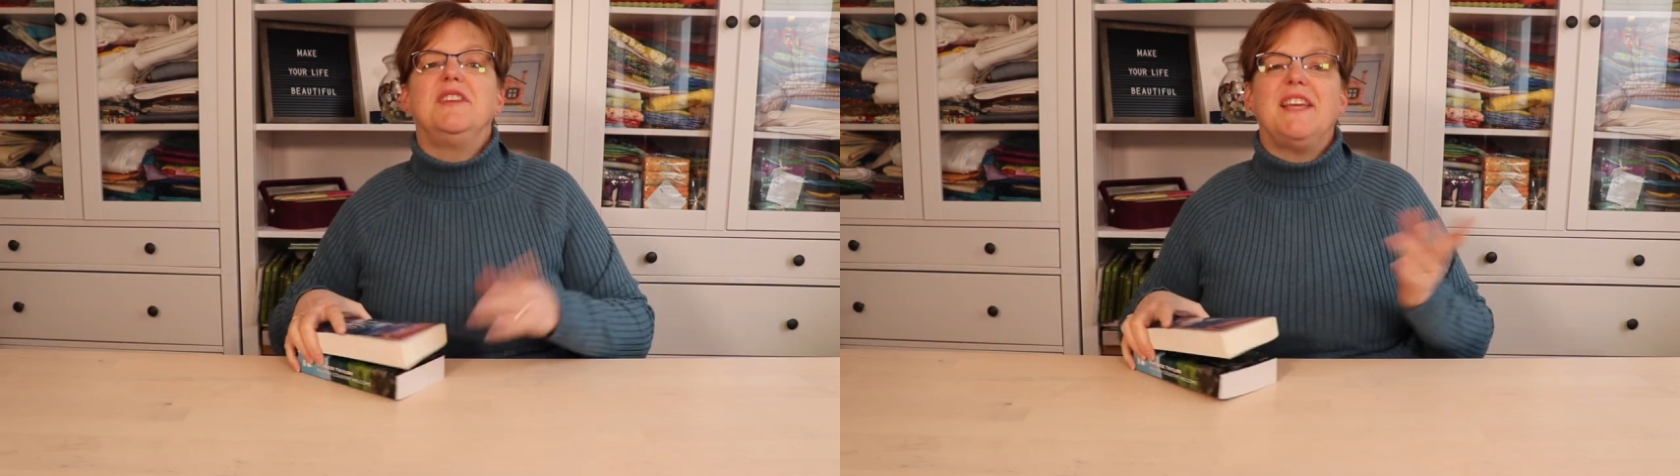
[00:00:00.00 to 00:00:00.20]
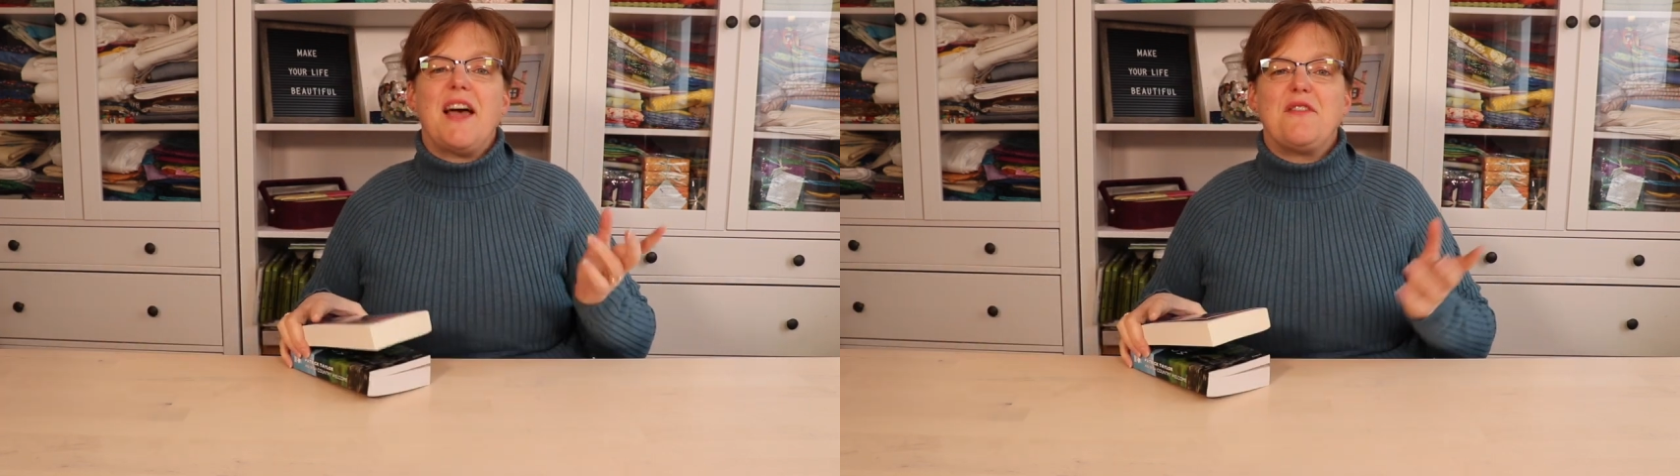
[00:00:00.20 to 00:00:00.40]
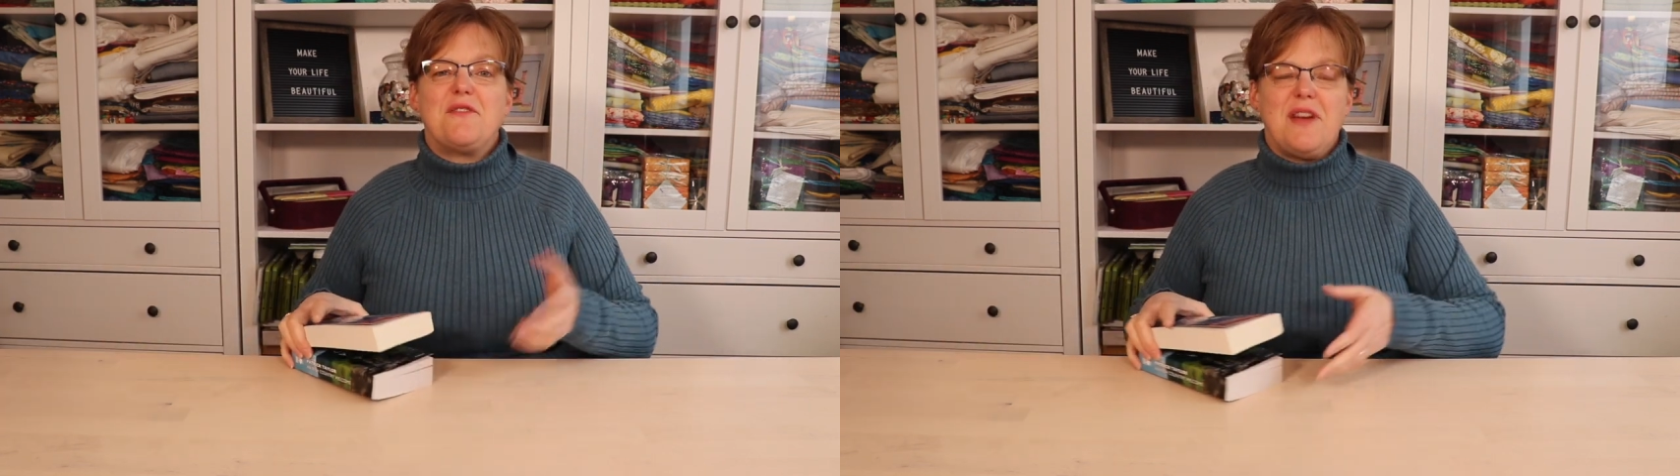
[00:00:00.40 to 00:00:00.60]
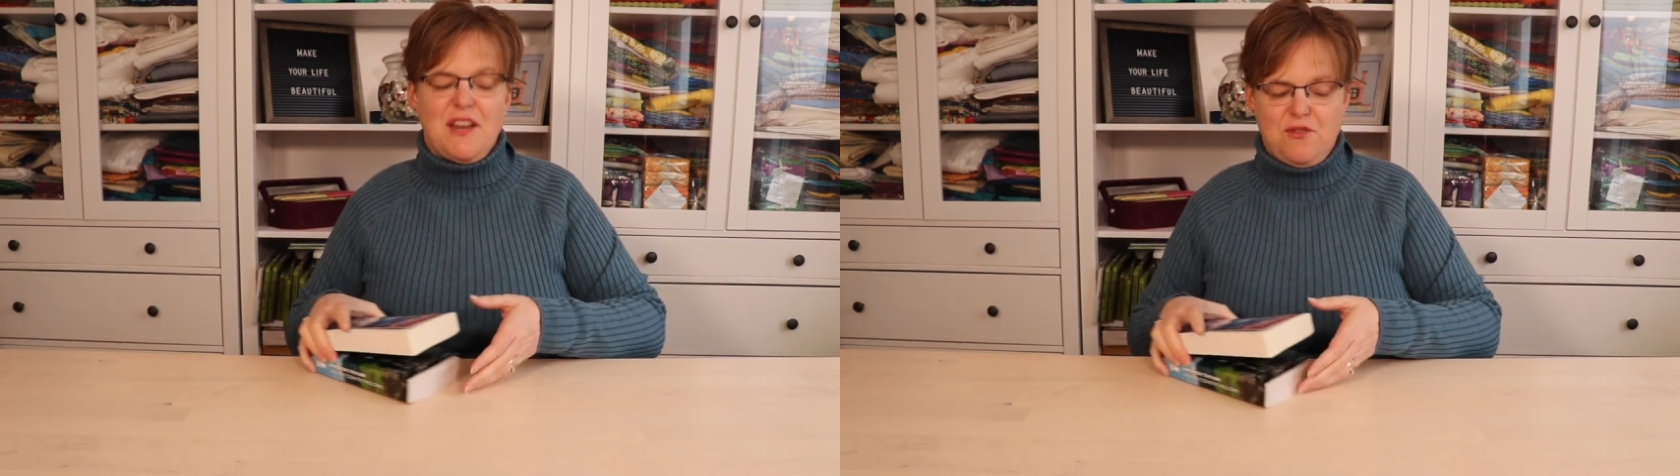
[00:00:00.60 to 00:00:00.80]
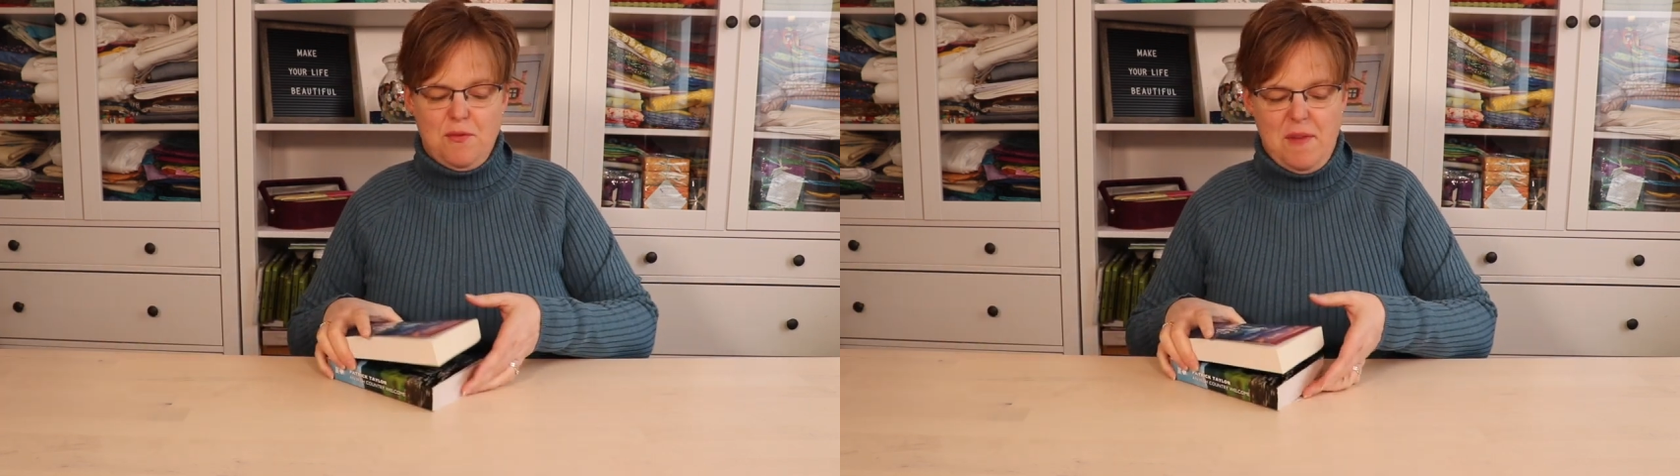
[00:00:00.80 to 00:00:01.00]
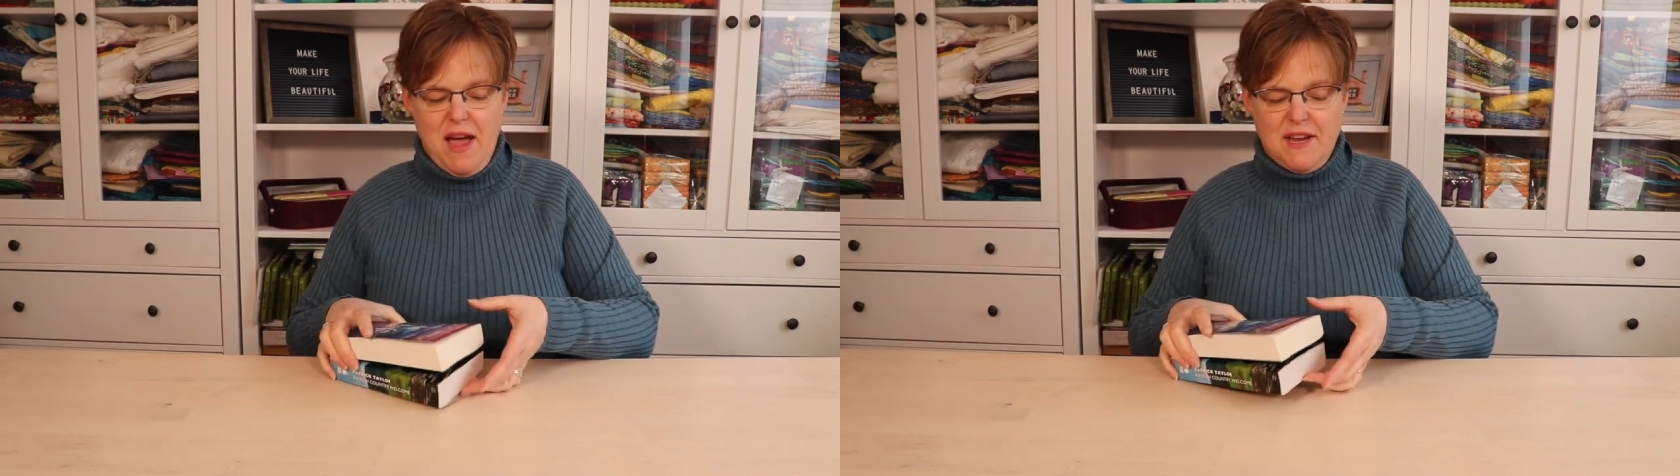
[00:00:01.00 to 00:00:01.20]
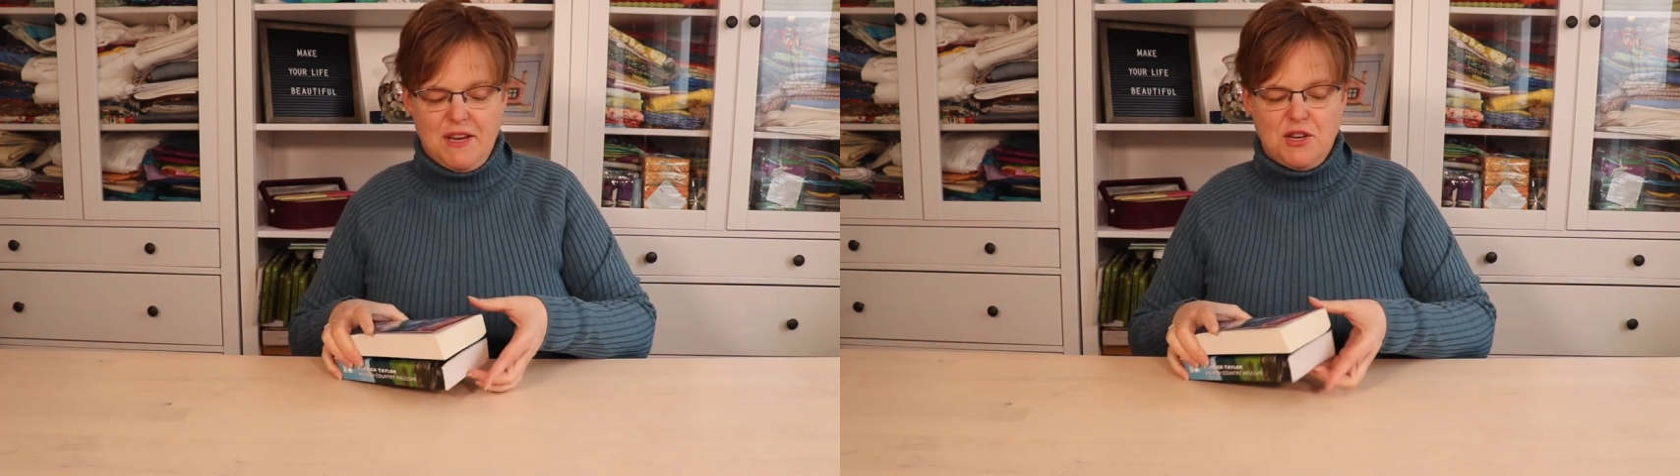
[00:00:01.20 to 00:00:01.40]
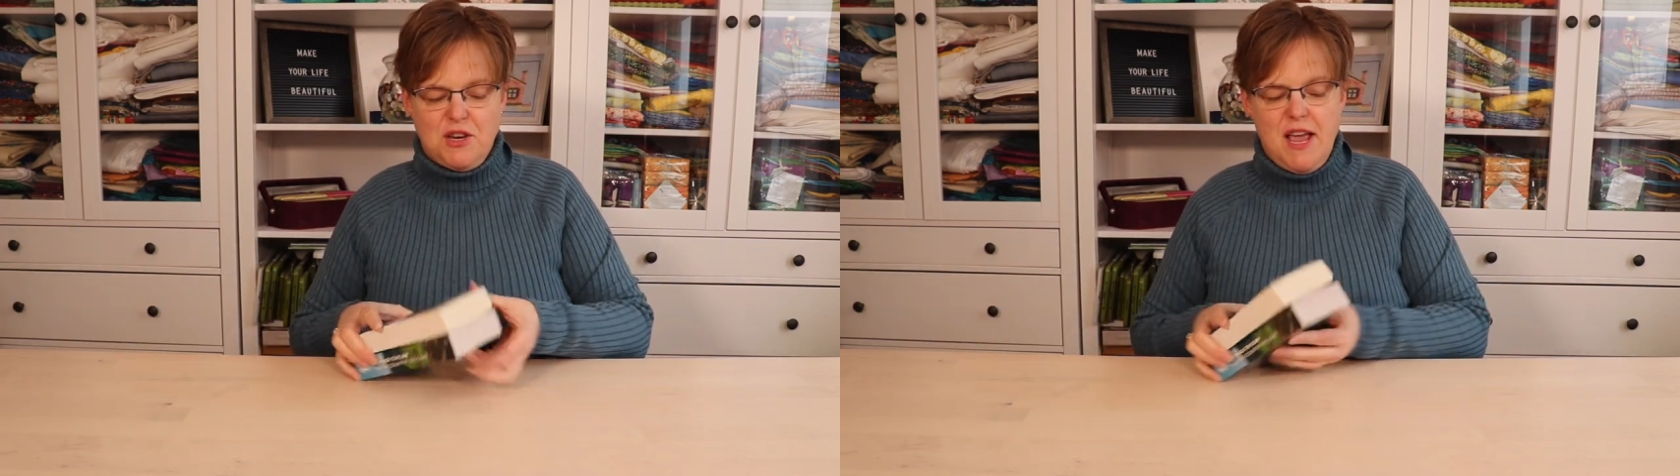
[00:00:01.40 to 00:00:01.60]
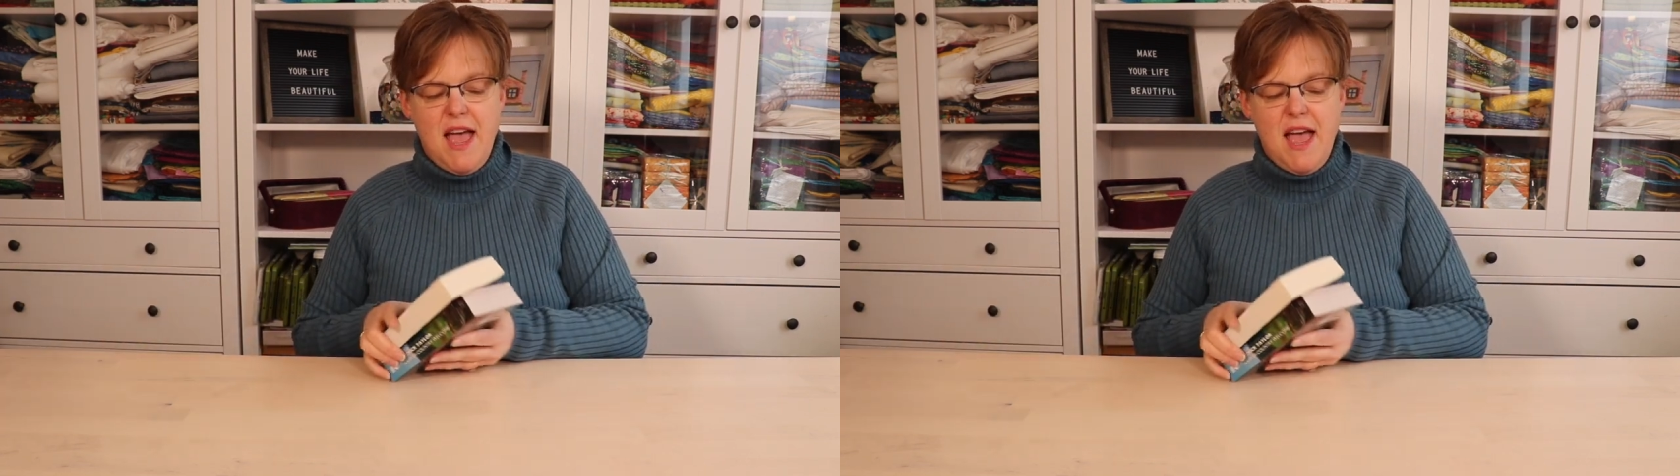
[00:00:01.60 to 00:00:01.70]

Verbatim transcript: together into a package.